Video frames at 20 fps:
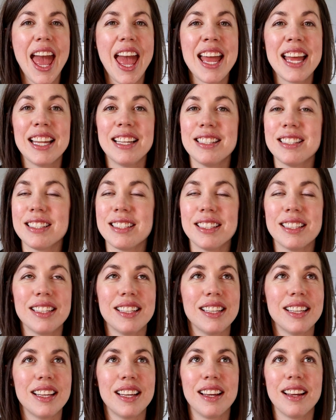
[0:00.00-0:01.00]
And
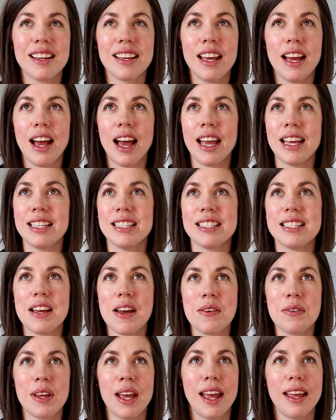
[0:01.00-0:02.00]
guys,
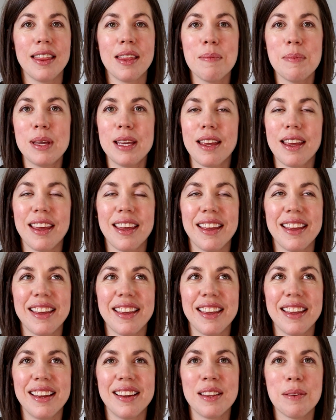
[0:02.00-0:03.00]
okay, let me
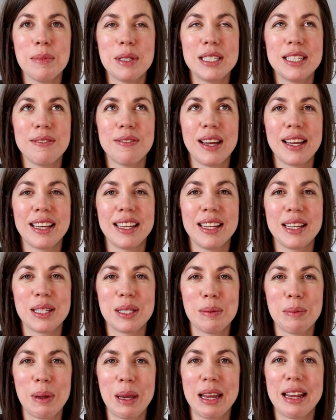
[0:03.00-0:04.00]
see if I can
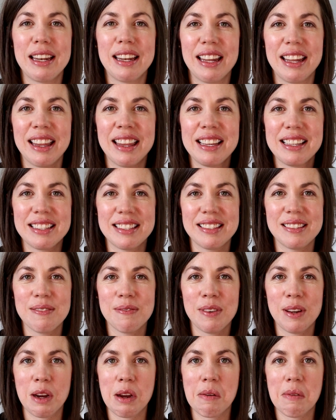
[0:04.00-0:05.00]
explain this
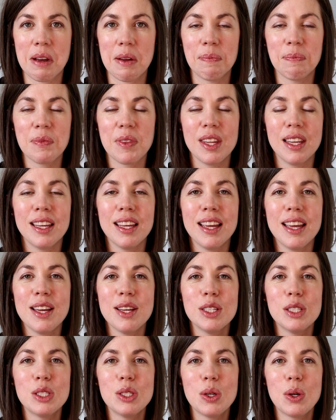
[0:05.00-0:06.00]
very well.
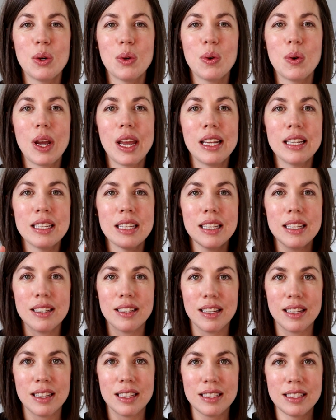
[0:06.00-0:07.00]
So in
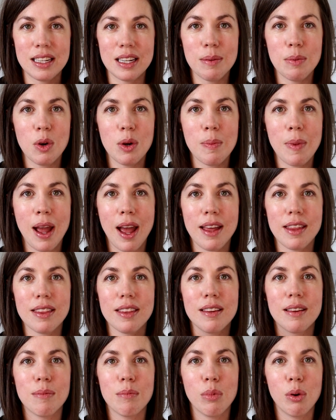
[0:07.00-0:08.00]
the Singapore
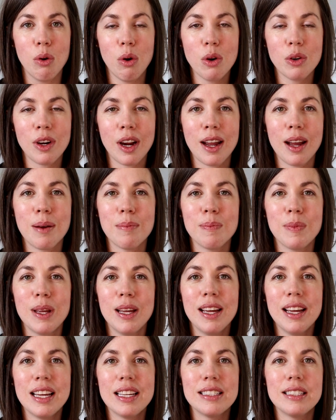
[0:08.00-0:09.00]
math program,
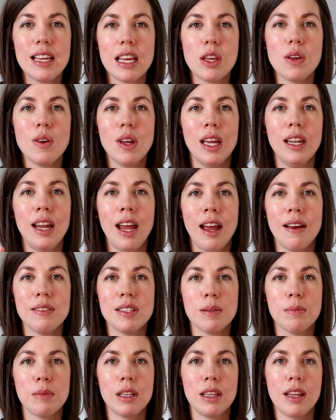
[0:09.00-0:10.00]
say you can
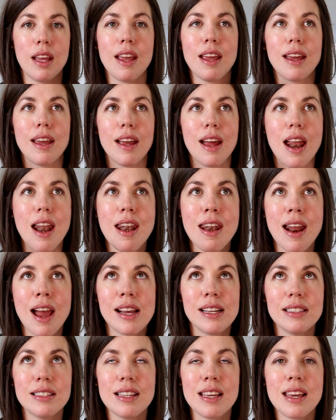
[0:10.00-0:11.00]
have something like
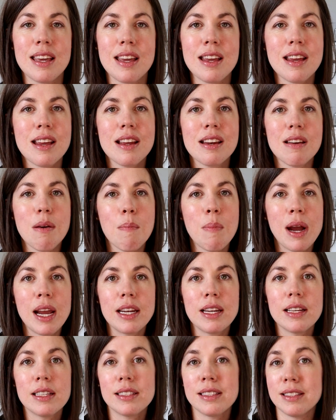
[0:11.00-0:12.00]
19
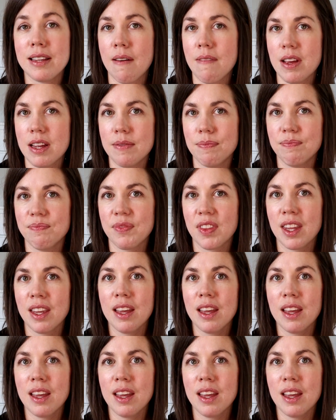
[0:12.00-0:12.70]
minus 7.